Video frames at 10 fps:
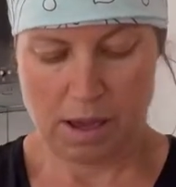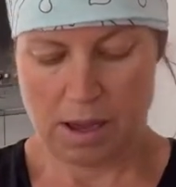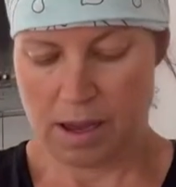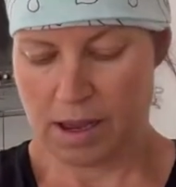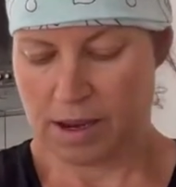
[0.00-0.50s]

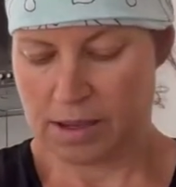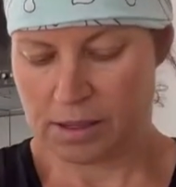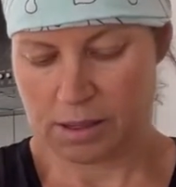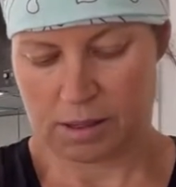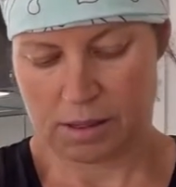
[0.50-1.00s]
It
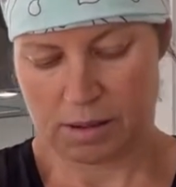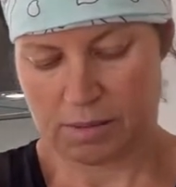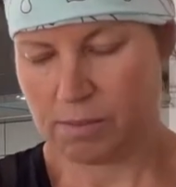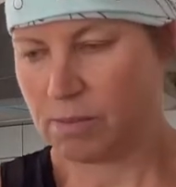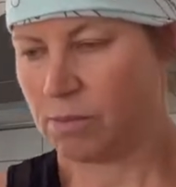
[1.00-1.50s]
is,
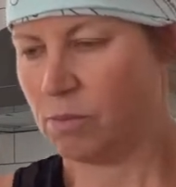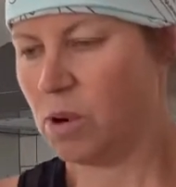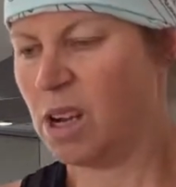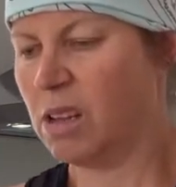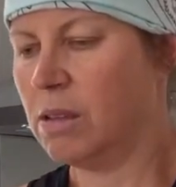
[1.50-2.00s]

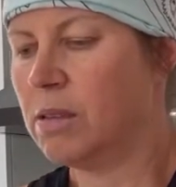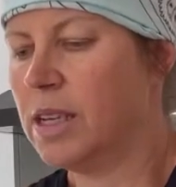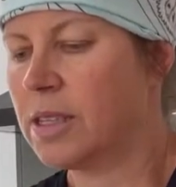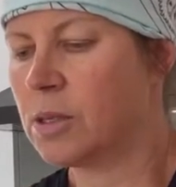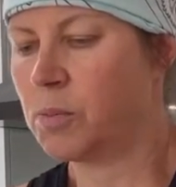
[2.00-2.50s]
well,
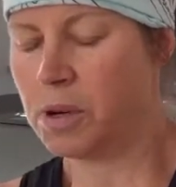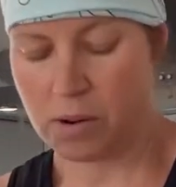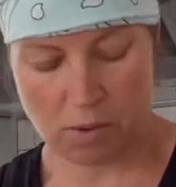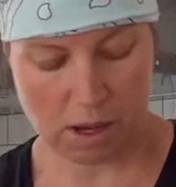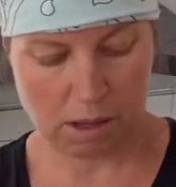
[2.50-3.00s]
it's pretty
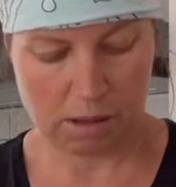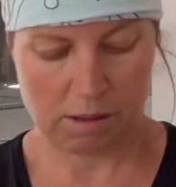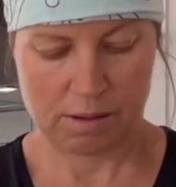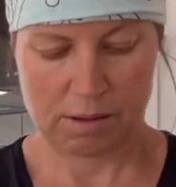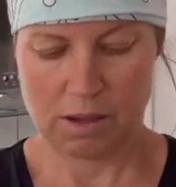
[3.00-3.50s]

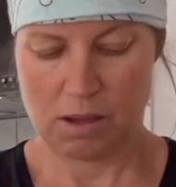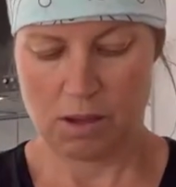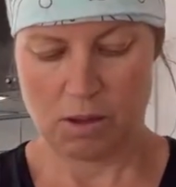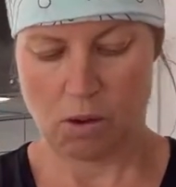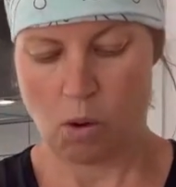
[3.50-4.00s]
well
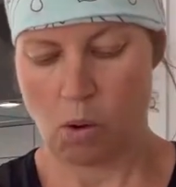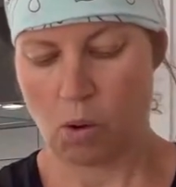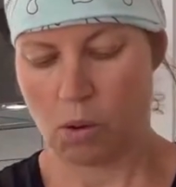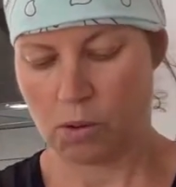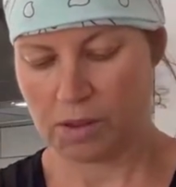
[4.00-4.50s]
the
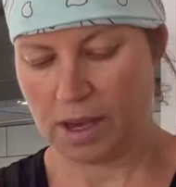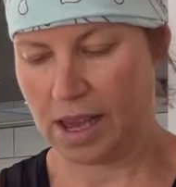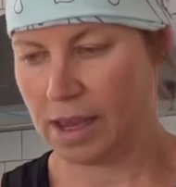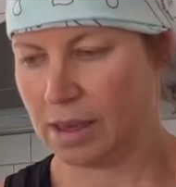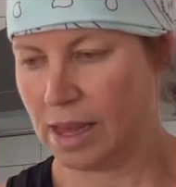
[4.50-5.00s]
whole
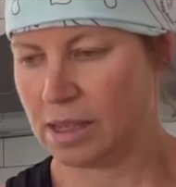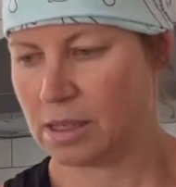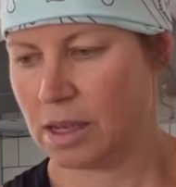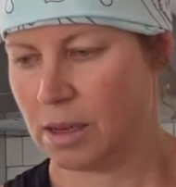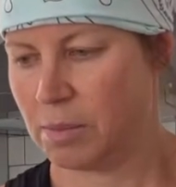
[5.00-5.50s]
thing.
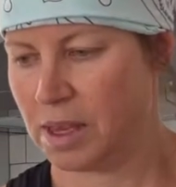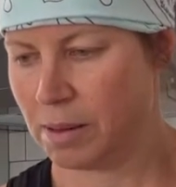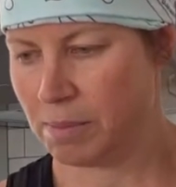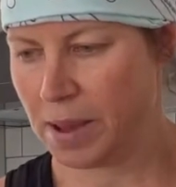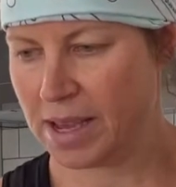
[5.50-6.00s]
That's going to be
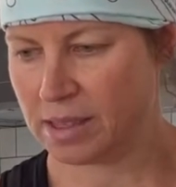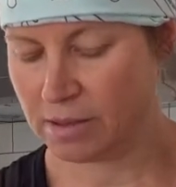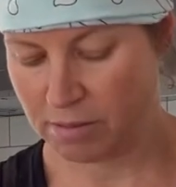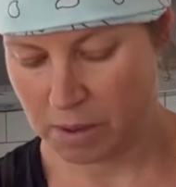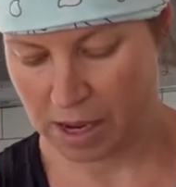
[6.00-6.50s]
the base
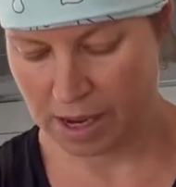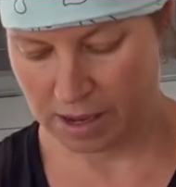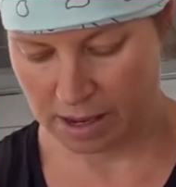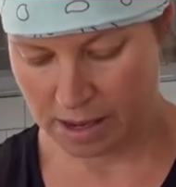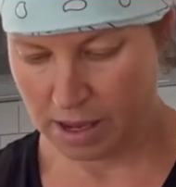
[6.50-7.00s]
of my
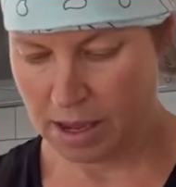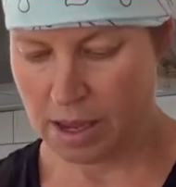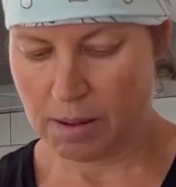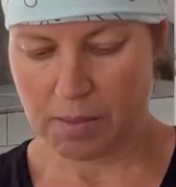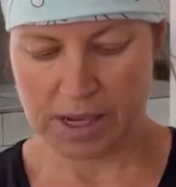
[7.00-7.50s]

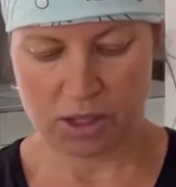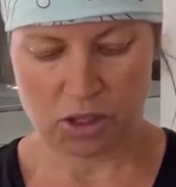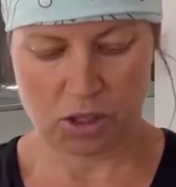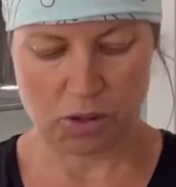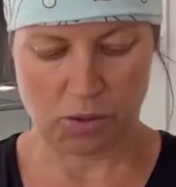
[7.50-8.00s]

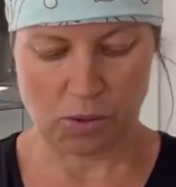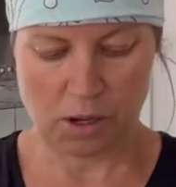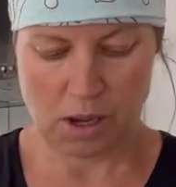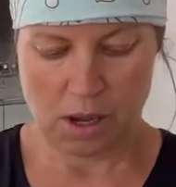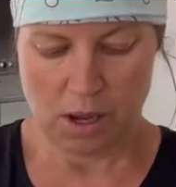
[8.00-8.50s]
stew.
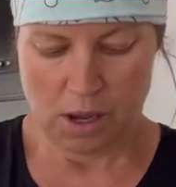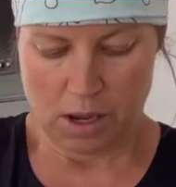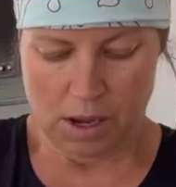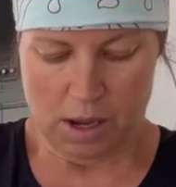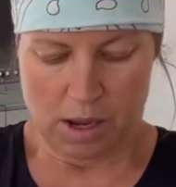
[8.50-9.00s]

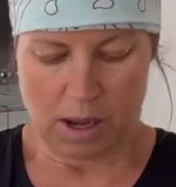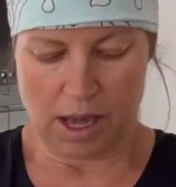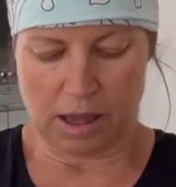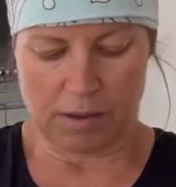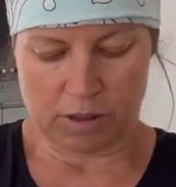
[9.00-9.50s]

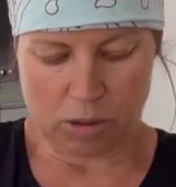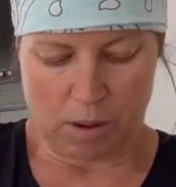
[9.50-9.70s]
I love sweet